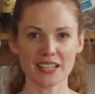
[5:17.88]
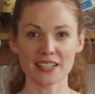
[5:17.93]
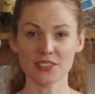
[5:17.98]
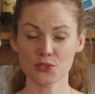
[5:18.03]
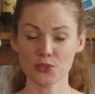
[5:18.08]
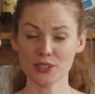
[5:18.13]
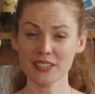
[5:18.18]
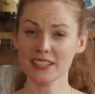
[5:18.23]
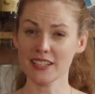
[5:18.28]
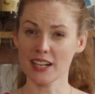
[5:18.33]

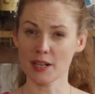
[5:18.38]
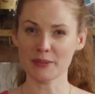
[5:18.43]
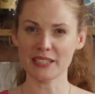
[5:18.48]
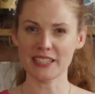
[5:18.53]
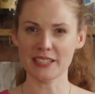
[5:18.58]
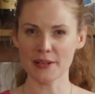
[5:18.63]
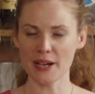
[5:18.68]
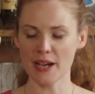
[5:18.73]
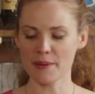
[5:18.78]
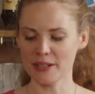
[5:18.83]
It's really
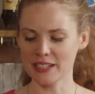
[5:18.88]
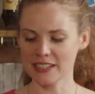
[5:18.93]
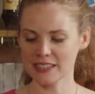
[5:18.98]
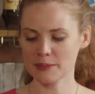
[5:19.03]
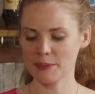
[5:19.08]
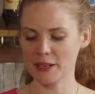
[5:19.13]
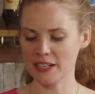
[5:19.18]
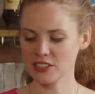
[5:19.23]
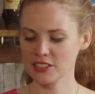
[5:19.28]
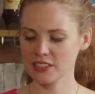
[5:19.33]
yummy. I mean,
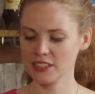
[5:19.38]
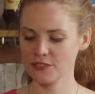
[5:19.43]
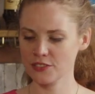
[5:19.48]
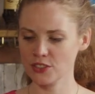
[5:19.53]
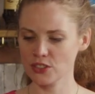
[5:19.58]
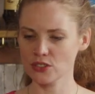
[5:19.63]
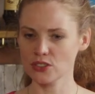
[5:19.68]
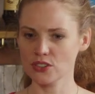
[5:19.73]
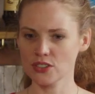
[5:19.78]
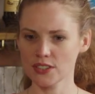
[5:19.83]
especially
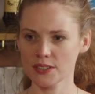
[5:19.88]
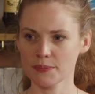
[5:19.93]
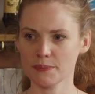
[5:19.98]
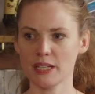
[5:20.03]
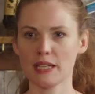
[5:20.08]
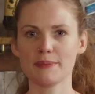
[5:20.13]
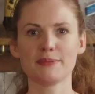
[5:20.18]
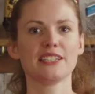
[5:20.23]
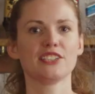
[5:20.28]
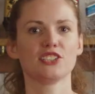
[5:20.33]
if you
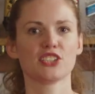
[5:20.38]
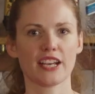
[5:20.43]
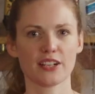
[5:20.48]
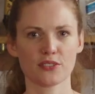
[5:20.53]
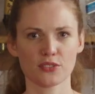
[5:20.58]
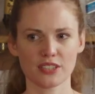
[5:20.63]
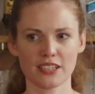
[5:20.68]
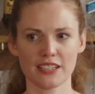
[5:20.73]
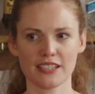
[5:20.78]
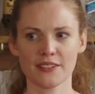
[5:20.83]
maybe
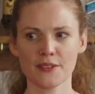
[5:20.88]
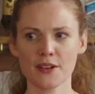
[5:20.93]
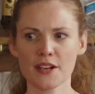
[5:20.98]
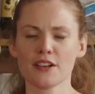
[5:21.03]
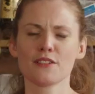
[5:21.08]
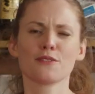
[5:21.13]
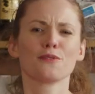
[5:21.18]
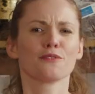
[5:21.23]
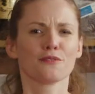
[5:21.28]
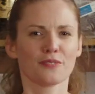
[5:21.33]
generally,
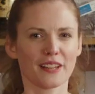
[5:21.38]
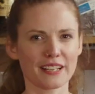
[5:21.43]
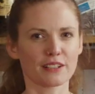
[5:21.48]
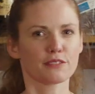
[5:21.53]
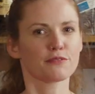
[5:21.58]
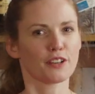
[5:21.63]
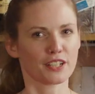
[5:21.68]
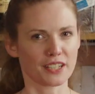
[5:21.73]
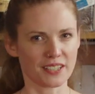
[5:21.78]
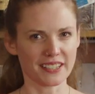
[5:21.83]

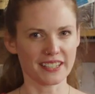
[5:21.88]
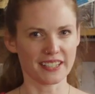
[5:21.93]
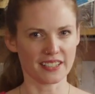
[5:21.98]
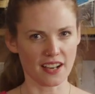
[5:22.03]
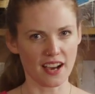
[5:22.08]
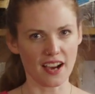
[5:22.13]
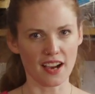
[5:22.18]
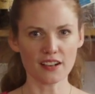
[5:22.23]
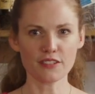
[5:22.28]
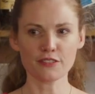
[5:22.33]
like funnily
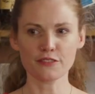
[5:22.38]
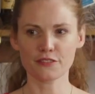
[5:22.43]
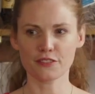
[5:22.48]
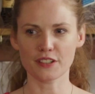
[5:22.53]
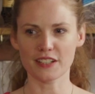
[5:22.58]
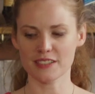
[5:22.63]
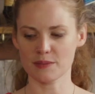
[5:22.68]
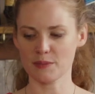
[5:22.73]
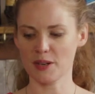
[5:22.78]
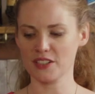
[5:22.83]

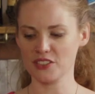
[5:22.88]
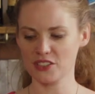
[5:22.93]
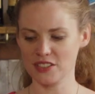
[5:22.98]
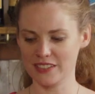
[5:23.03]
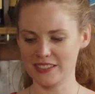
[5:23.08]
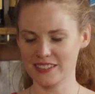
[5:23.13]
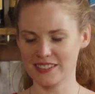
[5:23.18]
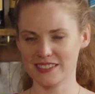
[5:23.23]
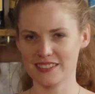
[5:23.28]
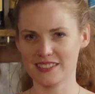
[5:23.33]
enough, as much
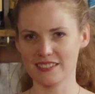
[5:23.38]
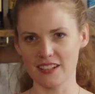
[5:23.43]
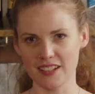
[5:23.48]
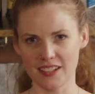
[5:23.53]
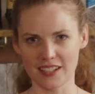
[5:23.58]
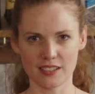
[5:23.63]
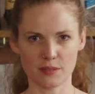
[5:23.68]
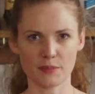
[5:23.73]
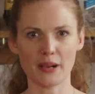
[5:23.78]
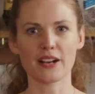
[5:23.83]
as
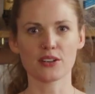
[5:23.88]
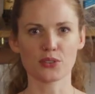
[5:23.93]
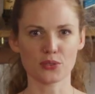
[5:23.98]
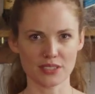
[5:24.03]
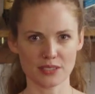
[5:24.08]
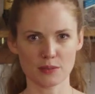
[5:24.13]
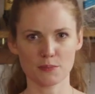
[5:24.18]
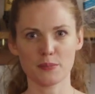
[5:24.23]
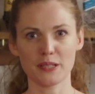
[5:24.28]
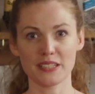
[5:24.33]
an
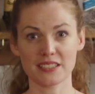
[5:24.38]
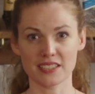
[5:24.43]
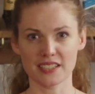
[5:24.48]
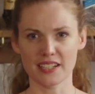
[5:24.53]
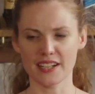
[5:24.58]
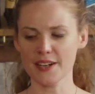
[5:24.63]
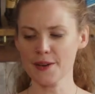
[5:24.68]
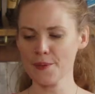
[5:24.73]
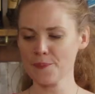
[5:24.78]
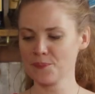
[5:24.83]
Amaro is
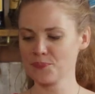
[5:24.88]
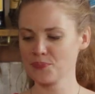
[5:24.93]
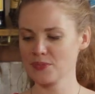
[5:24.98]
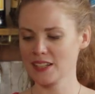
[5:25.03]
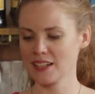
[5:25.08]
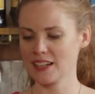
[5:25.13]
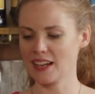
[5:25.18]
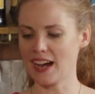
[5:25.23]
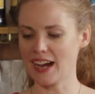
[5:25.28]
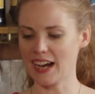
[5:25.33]
bitter,
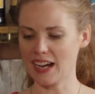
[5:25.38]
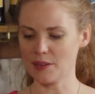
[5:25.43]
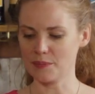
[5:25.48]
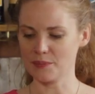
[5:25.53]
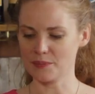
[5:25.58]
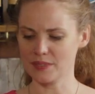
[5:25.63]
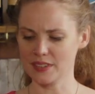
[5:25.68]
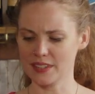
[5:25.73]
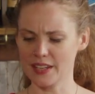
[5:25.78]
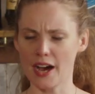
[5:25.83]

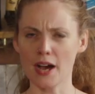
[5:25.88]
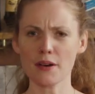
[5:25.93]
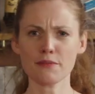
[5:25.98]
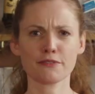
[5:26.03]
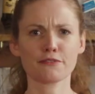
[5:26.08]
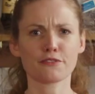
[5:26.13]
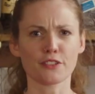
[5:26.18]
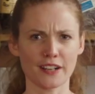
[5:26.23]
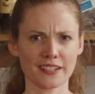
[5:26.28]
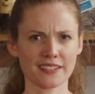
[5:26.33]
um, the
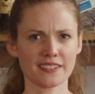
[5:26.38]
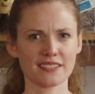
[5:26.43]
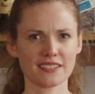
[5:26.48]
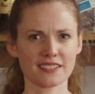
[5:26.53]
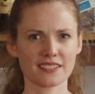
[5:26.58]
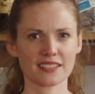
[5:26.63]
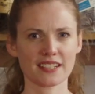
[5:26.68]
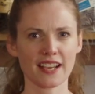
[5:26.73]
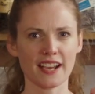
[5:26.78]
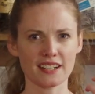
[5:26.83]
upfront
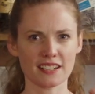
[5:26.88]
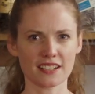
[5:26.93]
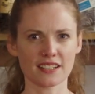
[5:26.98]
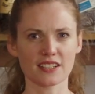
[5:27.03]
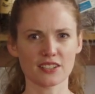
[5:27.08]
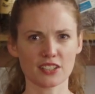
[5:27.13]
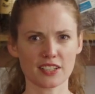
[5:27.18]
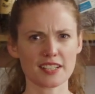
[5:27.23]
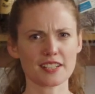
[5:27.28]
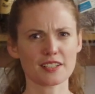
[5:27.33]
kind
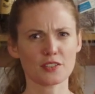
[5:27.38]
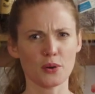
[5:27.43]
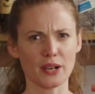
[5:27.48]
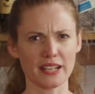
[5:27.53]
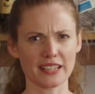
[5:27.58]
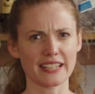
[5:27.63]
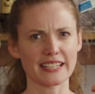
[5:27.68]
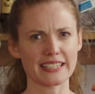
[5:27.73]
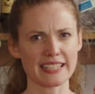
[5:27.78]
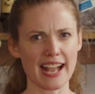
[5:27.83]
of
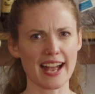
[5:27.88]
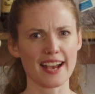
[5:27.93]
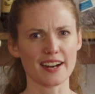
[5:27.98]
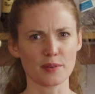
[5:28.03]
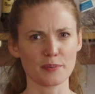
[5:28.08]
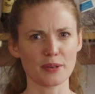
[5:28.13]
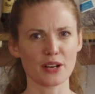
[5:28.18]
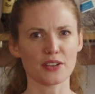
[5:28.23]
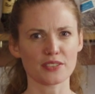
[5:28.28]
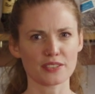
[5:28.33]
quite like
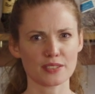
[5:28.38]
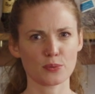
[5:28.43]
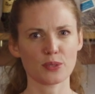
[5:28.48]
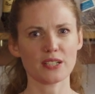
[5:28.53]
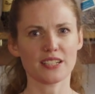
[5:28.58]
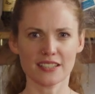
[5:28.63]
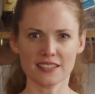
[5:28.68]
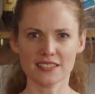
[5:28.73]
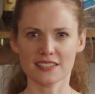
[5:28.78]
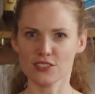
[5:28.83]
caramel
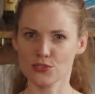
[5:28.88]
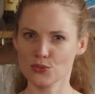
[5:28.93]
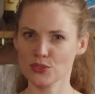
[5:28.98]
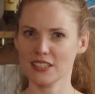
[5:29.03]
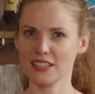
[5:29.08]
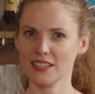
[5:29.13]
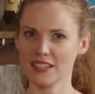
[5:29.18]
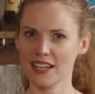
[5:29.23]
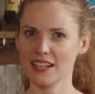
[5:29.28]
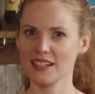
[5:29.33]
sweetness is
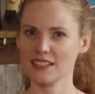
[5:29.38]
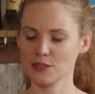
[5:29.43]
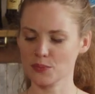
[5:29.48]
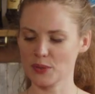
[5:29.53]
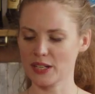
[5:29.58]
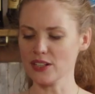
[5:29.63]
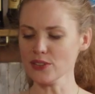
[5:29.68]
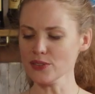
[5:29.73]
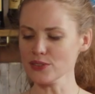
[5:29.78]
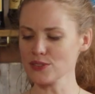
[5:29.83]
really there as
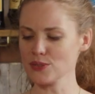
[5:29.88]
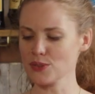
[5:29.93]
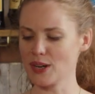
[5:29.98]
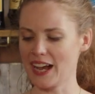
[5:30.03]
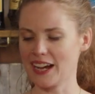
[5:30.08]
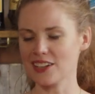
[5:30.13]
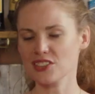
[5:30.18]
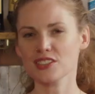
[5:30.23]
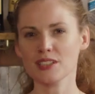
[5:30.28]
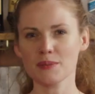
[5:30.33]
well. So
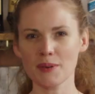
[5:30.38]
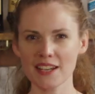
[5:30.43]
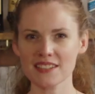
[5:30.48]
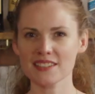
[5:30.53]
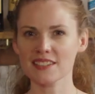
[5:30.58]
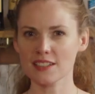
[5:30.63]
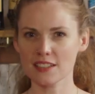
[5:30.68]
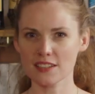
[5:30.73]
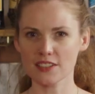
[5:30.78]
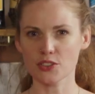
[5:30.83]
it actually
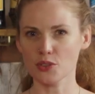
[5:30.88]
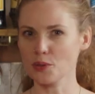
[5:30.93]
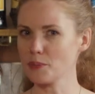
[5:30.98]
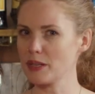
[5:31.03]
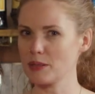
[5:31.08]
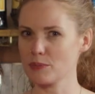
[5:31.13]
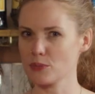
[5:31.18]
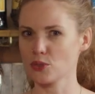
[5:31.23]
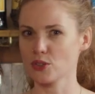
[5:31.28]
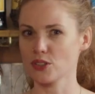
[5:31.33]
makes it a little
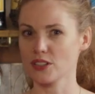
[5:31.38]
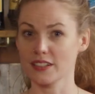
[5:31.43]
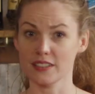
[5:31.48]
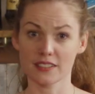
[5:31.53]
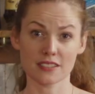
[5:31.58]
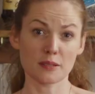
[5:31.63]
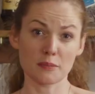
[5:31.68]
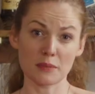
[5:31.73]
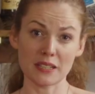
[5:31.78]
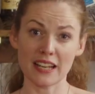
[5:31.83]
bit
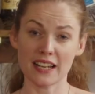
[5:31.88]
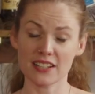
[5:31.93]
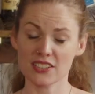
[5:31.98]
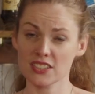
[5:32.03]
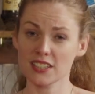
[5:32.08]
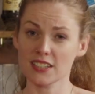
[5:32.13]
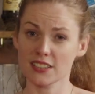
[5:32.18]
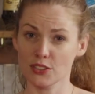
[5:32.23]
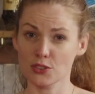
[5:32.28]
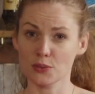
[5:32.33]
more, to me,
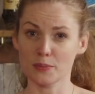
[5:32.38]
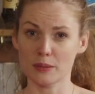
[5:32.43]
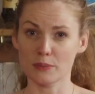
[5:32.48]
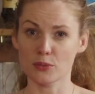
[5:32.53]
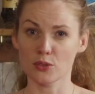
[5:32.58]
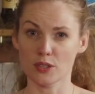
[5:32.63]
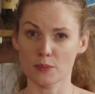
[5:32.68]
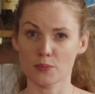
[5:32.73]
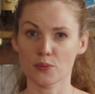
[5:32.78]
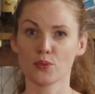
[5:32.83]
actually a little bit
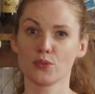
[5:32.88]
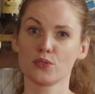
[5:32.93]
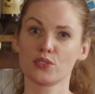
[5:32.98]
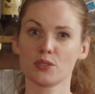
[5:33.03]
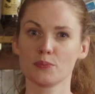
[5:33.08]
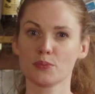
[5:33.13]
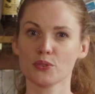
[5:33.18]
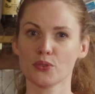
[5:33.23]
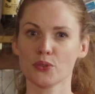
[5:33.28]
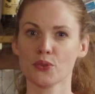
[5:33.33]
more
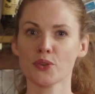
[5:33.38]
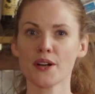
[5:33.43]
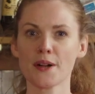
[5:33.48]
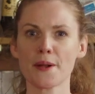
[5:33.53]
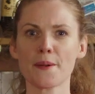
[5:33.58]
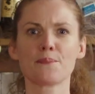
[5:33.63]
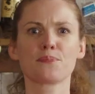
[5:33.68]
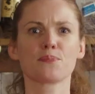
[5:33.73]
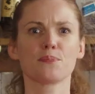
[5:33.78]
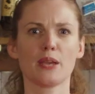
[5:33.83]
approachable
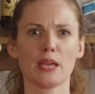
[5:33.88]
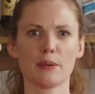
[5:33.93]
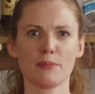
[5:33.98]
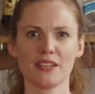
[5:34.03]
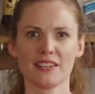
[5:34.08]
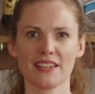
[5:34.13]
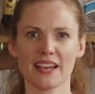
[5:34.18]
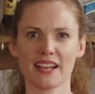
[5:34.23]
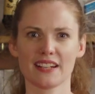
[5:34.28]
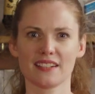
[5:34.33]

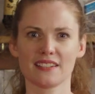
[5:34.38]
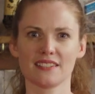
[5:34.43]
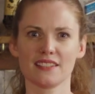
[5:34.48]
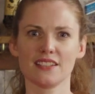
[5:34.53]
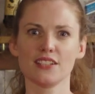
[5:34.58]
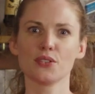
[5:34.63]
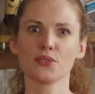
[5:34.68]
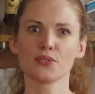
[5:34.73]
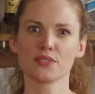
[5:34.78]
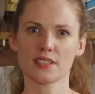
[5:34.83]
maybe
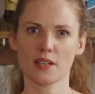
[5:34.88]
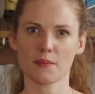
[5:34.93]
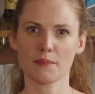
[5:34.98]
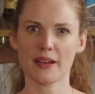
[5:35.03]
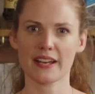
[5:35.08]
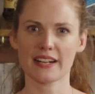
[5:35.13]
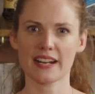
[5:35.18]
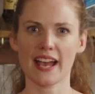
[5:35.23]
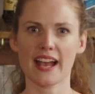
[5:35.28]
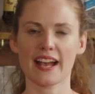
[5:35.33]
than, you know, some
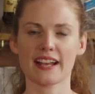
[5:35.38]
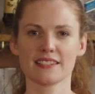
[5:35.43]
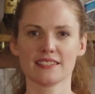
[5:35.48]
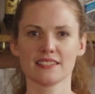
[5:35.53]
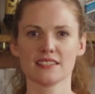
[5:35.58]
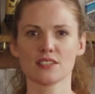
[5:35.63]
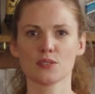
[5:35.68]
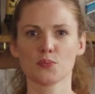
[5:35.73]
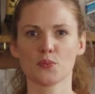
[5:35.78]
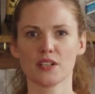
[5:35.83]

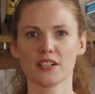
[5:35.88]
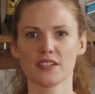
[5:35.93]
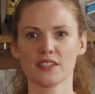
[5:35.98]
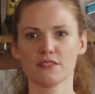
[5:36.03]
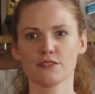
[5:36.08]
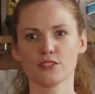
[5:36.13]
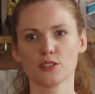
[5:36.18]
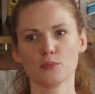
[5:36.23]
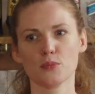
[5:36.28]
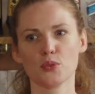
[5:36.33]
Manhattans where
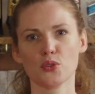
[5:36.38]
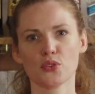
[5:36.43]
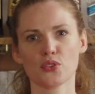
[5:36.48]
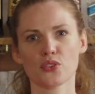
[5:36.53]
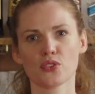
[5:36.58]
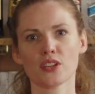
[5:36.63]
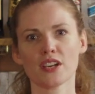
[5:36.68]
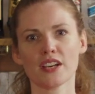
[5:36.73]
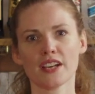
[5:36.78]
the vermouth,